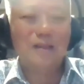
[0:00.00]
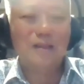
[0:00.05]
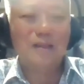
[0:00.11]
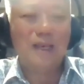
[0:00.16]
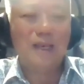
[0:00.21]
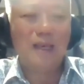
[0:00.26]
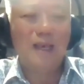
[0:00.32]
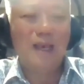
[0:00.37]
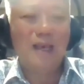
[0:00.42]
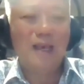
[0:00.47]

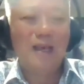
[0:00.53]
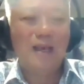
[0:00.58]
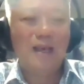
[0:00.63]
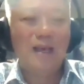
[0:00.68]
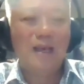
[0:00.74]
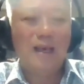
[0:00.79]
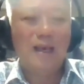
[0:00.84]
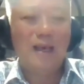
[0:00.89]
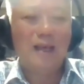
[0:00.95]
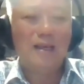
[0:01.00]
Okay,
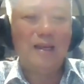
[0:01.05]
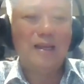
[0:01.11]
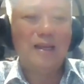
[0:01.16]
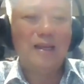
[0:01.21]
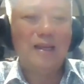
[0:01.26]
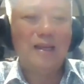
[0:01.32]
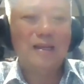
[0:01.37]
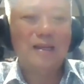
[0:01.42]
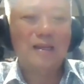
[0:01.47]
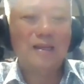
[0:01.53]
and
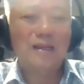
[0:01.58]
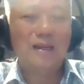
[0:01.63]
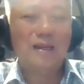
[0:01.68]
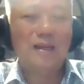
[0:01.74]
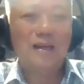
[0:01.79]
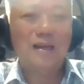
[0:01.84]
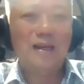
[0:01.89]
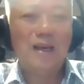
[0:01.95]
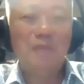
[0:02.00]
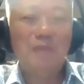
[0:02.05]
uh,
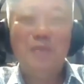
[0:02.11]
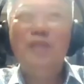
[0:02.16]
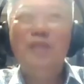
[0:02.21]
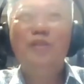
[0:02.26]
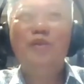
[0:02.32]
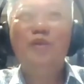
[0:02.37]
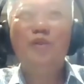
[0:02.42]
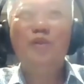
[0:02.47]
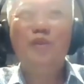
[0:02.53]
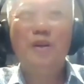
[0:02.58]
uh, happy
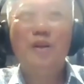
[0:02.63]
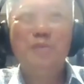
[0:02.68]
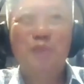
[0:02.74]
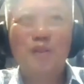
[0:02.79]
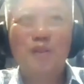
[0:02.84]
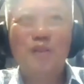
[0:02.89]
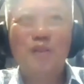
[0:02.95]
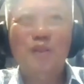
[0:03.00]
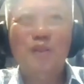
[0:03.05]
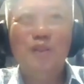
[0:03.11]
to
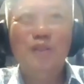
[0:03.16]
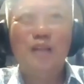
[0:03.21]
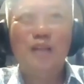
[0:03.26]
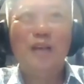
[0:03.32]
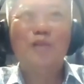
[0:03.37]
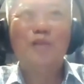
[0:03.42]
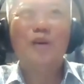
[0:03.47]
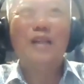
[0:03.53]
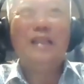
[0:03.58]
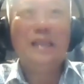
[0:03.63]
report to you
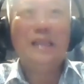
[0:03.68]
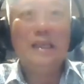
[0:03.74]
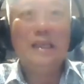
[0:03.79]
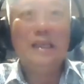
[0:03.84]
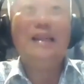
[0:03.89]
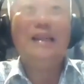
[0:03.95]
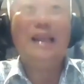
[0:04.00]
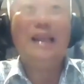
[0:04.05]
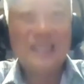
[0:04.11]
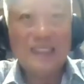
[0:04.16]
that one
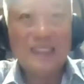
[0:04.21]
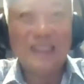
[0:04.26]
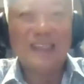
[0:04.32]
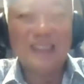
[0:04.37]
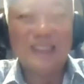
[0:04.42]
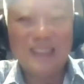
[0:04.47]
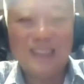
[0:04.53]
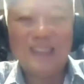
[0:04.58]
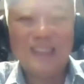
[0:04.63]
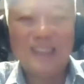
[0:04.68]
year
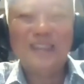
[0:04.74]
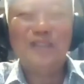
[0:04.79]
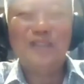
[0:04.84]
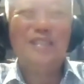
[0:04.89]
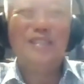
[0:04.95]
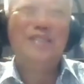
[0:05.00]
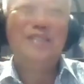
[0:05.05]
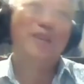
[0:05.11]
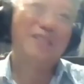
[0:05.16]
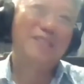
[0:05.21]
later,
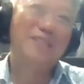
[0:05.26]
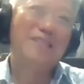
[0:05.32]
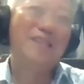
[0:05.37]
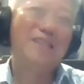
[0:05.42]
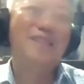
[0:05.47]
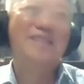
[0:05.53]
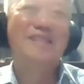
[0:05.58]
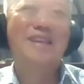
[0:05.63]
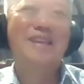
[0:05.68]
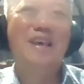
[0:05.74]
which was
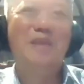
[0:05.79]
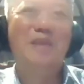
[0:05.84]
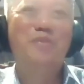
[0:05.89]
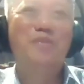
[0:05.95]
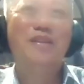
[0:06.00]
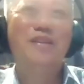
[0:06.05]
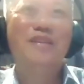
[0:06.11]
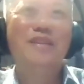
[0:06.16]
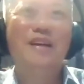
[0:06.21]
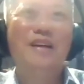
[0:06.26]
just
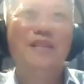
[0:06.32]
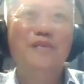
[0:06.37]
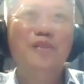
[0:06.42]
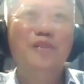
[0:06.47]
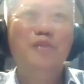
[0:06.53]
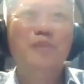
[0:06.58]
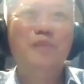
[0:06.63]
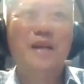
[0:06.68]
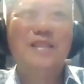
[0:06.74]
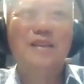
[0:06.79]
April a
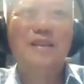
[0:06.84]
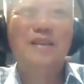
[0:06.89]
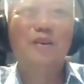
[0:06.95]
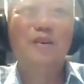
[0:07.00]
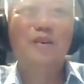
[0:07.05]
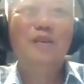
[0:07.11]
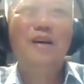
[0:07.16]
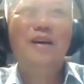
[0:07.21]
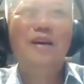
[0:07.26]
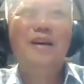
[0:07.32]
few months
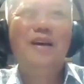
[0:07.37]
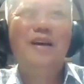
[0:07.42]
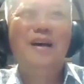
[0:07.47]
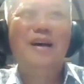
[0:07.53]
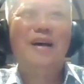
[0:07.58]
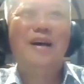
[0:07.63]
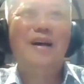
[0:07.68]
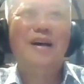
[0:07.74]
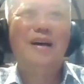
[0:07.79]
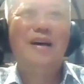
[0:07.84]
ago,
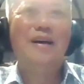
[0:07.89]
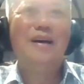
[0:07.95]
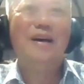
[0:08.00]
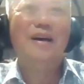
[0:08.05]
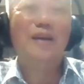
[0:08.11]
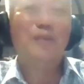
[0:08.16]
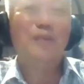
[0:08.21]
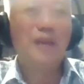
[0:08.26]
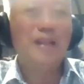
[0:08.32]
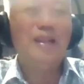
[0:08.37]
uh,
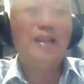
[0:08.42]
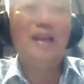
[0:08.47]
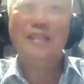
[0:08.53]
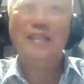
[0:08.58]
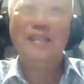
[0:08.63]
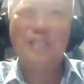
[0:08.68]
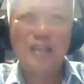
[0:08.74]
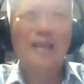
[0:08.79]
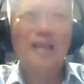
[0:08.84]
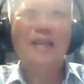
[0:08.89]
I went
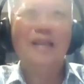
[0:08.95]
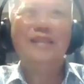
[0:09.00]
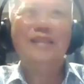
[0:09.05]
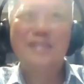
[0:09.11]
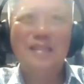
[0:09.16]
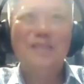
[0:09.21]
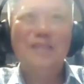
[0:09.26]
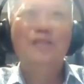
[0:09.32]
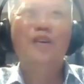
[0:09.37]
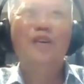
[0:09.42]
and checked and
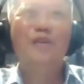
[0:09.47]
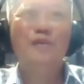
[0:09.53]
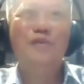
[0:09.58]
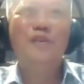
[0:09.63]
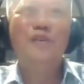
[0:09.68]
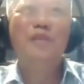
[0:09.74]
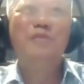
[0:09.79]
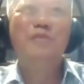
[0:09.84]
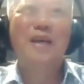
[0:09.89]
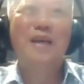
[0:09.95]
still
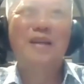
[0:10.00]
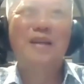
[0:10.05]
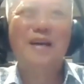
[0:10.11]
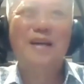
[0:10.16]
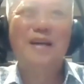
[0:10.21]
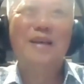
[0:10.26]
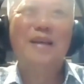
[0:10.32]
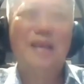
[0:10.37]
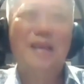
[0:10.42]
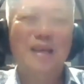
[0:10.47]
confirmed that
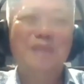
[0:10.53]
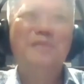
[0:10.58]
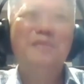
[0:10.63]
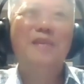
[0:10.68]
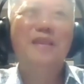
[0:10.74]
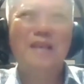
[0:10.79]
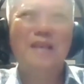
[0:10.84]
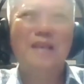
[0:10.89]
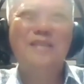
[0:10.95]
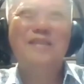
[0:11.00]
I
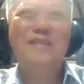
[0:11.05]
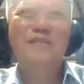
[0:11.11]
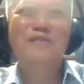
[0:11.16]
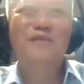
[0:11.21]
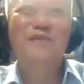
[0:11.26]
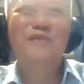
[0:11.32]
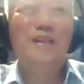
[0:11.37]
am cancer